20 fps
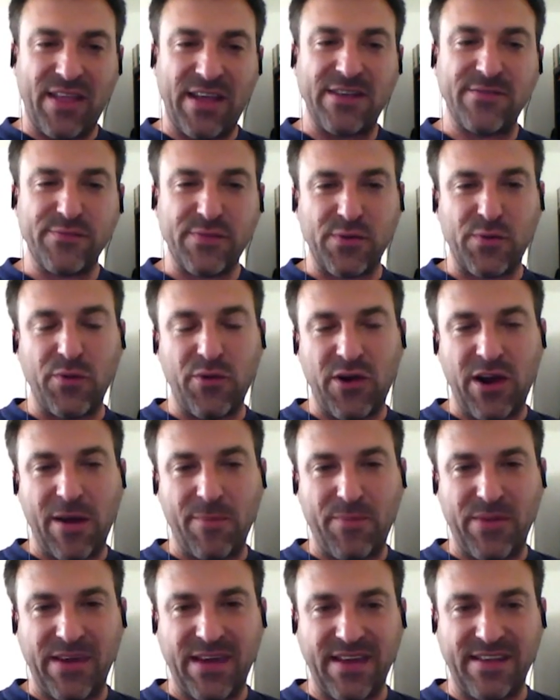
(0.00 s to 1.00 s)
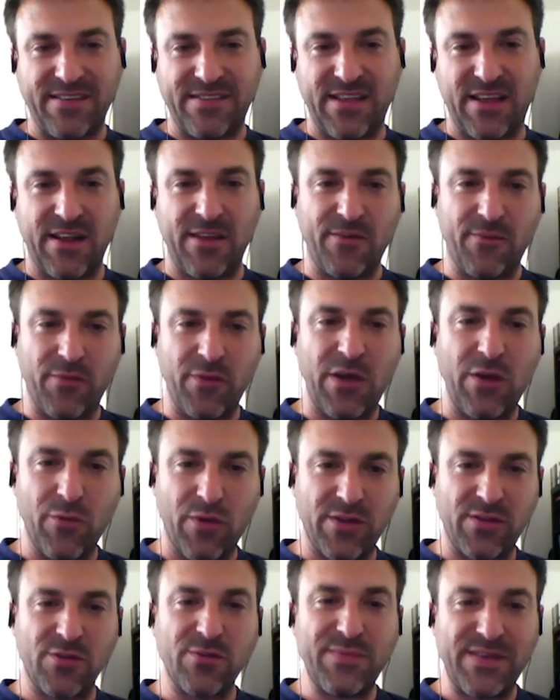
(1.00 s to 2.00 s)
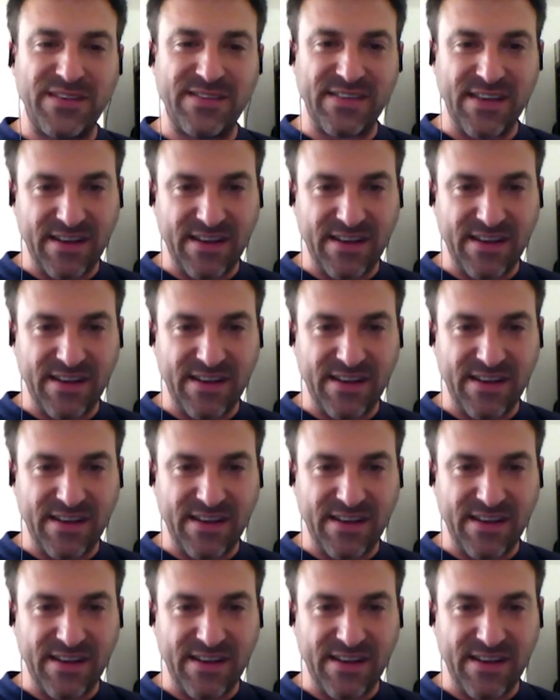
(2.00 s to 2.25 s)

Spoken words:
that's what we're up against. And if we were to be